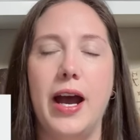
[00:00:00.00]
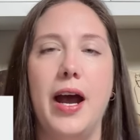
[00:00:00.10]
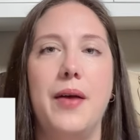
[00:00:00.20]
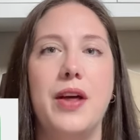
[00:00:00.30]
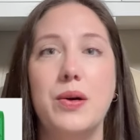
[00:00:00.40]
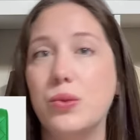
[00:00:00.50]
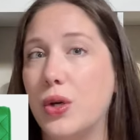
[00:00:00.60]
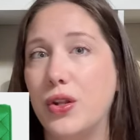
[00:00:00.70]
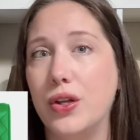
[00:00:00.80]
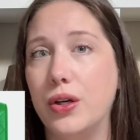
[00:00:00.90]
Uh, that was
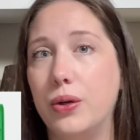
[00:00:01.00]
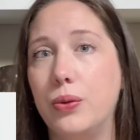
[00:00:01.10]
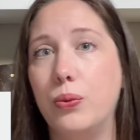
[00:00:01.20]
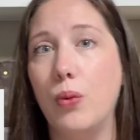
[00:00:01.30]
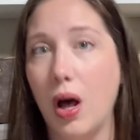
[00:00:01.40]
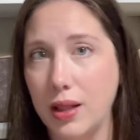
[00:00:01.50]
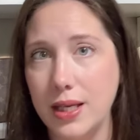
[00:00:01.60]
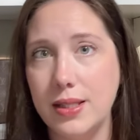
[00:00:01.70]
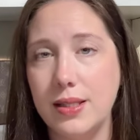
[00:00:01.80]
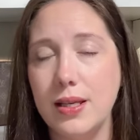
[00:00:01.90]
one of the
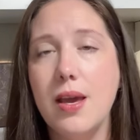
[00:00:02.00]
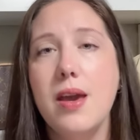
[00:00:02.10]
wallets.